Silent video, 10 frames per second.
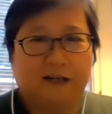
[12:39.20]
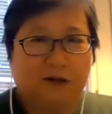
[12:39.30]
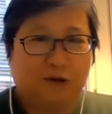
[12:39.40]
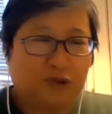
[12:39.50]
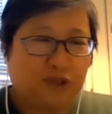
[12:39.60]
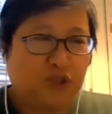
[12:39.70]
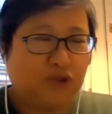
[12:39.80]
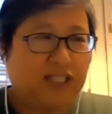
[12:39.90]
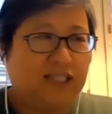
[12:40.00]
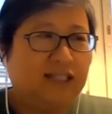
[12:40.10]
who's
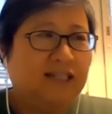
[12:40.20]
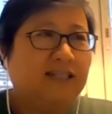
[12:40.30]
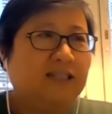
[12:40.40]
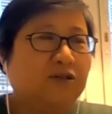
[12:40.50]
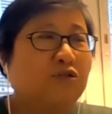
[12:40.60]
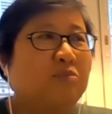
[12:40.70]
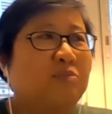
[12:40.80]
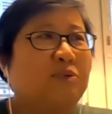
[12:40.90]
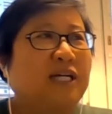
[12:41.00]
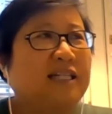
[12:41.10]
joined the group,
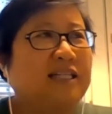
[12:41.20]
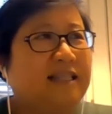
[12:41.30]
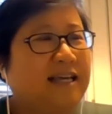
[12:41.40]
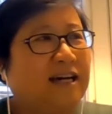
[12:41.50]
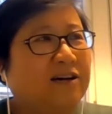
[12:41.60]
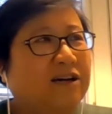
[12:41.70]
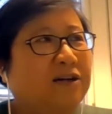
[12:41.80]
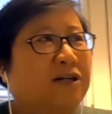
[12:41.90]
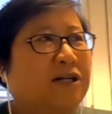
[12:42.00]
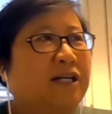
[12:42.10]
and they
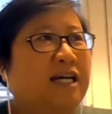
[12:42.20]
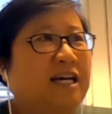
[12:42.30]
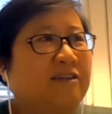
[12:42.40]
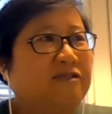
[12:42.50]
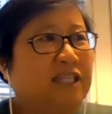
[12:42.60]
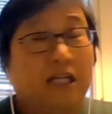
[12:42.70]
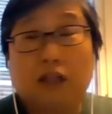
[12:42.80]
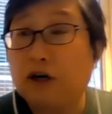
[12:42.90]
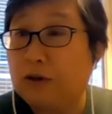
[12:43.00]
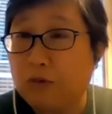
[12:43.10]
have done a
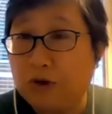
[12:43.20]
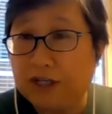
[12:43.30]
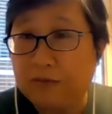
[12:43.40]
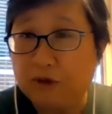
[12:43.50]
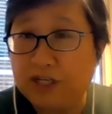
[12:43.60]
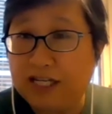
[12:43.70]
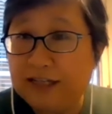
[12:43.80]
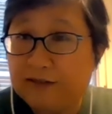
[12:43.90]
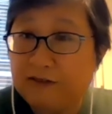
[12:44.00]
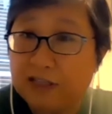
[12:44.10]
lot of work in
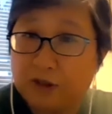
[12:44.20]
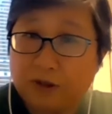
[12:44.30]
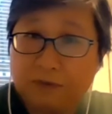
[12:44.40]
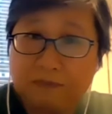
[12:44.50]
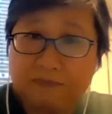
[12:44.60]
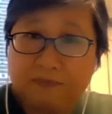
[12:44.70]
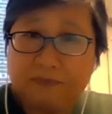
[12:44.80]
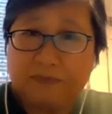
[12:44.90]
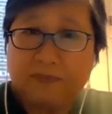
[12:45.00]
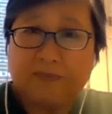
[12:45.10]
Burkina Faso
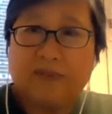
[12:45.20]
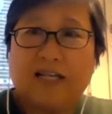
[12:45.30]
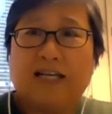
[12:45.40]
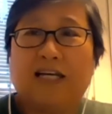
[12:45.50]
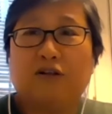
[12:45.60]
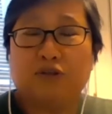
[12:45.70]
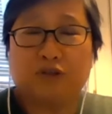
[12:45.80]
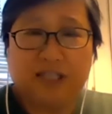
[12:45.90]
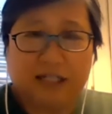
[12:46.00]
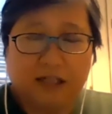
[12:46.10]
and also
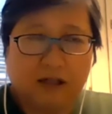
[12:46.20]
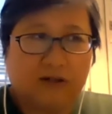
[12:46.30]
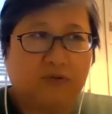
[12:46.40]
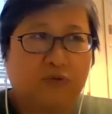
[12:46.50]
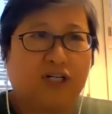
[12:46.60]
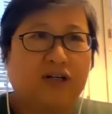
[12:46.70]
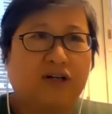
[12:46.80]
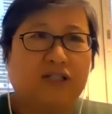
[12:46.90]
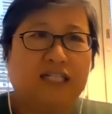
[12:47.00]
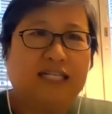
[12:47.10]
done a lot of work
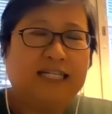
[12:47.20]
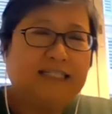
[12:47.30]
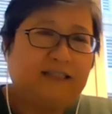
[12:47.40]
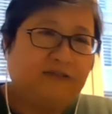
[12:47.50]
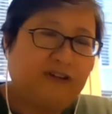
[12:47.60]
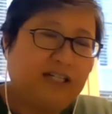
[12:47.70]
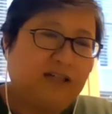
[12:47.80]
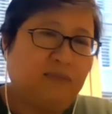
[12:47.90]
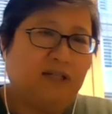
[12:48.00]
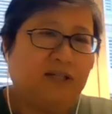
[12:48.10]
on
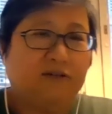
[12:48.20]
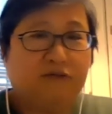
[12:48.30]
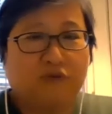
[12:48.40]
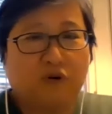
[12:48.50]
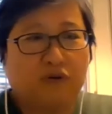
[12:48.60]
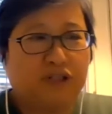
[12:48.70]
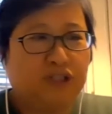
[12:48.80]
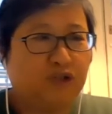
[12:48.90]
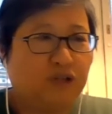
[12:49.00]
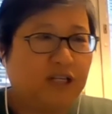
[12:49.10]
development,
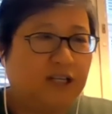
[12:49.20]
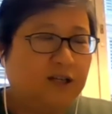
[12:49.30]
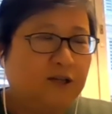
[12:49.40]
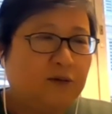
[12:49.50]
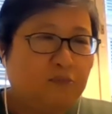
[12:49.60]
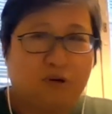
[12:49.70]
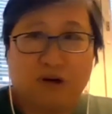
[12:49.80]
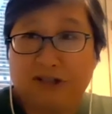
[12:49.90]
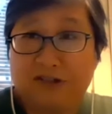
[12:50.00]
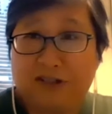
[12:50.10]
forestry,
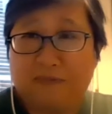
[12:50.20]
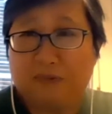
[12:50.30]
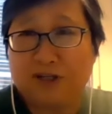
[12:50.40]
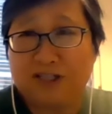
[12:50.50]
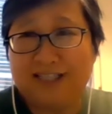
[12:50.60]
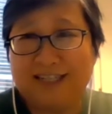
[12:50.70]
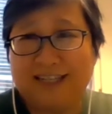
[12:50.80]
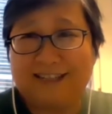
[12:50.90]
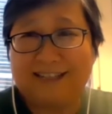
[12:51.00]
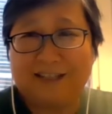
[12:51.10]
policy, and
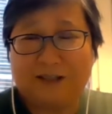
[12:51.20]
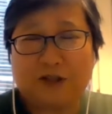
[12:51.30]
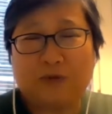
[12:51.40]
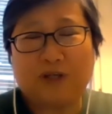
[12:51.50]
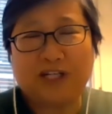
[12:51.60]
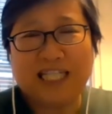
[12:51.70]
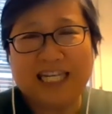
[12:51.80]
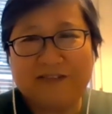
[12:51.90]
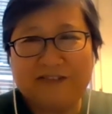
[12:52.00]
politics. So we all have